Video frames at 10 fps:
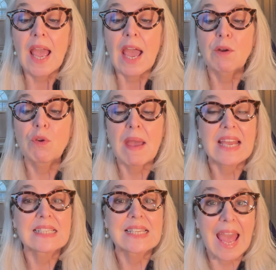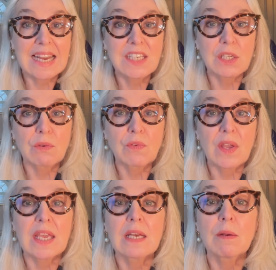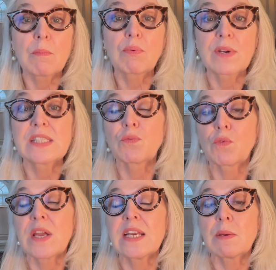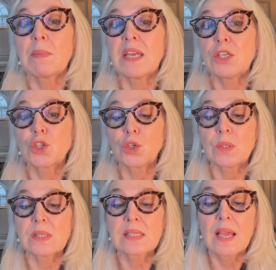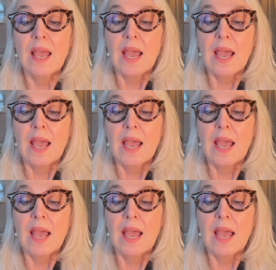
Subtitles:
and remains active in press freedom issues.